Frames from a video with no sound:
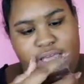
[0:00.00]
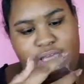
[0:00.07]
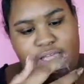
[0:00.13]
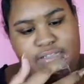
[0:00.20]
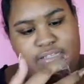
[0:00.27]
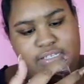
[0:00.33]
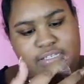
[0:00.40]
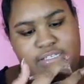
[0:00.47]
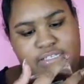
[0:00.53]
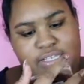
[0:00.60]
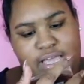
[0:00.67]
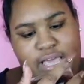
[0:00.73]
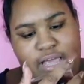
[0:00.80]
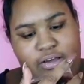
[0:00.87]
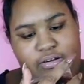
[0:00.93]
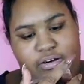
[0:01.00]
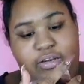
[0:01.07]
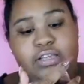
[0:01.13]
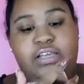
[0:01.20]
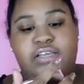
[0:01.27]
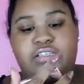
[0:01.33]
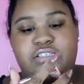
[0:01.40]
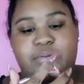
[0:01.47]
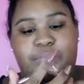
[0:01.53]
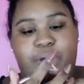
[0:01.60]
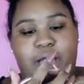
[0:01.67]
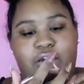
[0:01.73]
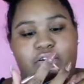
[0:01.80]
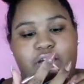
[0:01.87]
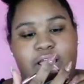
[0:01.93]
I think it's the it's a
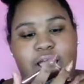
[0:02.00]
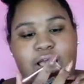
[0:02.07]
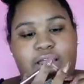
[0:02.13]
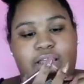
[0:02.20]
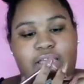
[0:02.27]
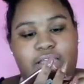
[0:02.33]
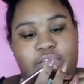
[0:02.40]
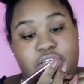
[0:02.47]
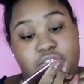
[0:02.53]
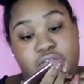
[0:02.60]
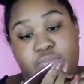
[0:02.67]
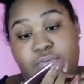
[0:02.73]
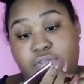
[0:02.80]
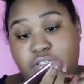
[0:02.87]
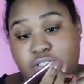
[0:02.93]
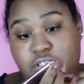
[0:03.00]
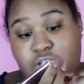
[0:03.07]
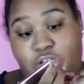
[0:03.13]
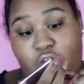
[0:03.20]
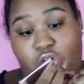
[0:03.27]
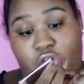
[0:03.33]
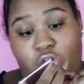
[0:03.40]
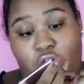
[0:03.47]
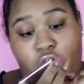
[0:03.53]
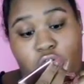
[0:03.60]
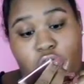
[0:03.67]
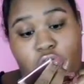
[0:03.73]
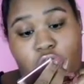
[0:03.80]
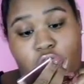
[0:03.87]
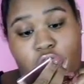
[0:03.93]
powder highlight, and it's supposed to stay on
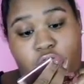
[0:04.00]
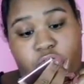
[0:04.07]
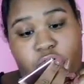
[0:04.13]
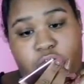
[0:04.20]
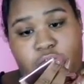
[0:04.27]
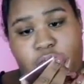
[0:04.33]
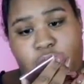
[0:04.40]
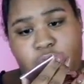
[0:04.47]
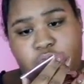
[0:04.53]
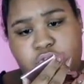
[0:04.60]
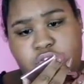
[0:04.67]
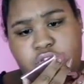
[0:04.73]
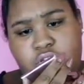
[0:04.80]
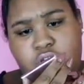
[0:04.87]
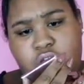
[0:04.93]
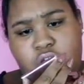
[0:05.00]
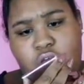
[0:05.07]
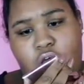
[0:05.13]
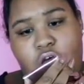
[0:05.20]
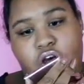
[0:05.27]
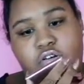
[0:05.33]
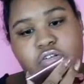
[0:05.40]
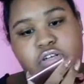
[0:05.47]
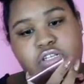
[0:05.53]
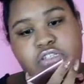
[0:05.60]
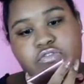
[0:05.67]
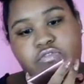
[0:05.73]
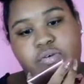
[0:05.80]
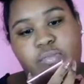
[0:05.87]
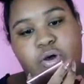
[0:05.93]
for 8 hours. Oh,
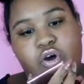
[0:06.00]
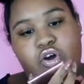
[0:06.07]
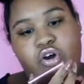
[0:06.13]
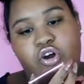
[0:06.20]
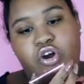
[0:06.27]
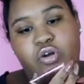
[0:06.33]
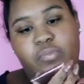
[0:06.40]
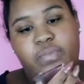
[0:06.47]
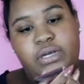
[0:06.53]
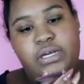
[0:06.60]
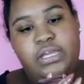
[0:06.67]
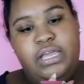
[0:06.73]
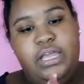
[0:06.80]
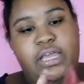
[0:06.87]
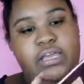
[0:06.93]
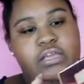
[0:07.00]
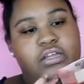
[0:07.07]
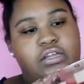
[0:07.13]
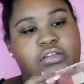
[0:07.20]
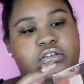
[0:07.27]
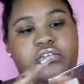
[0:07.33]
this from Urban Decay.